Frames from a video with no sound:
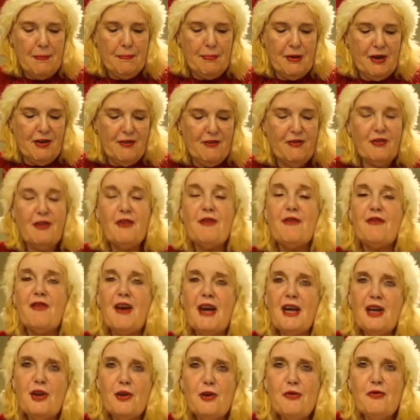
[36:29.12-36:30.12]
But
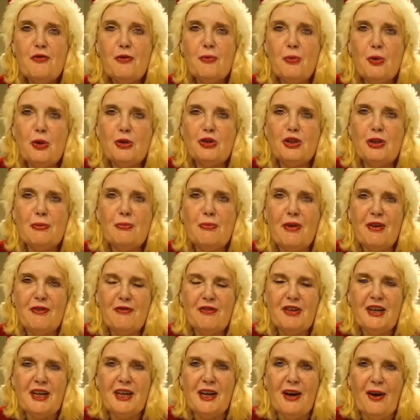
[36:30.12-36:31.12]
thank you for watching my
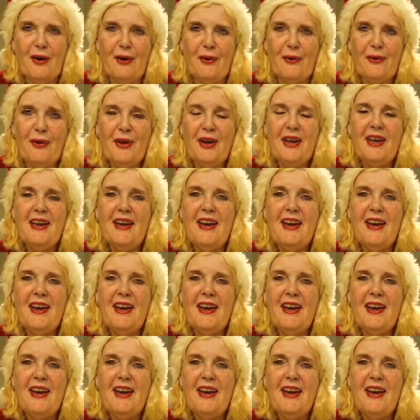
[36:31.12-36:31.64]
video,